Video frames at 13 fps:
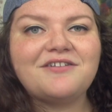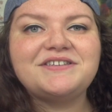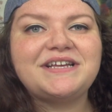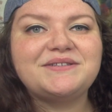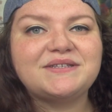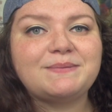Colin
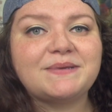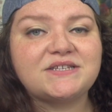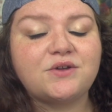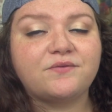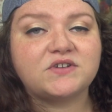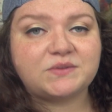Towns is best
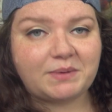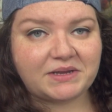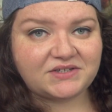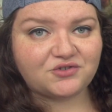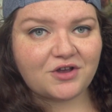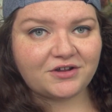known for
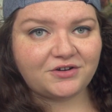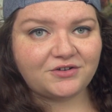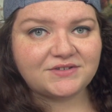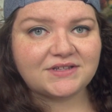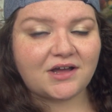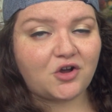Space
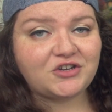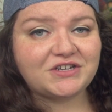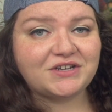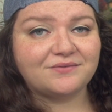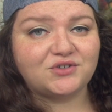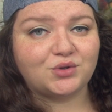Truckers, The
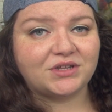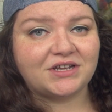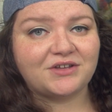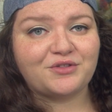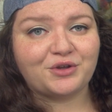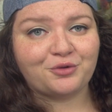Haunting of
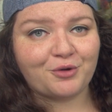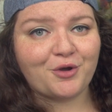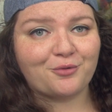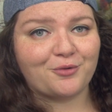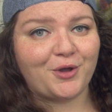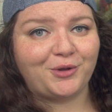Julia, The
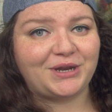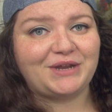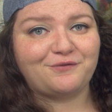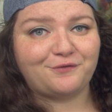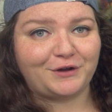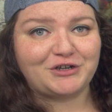Crow Road,
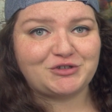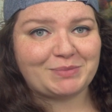and French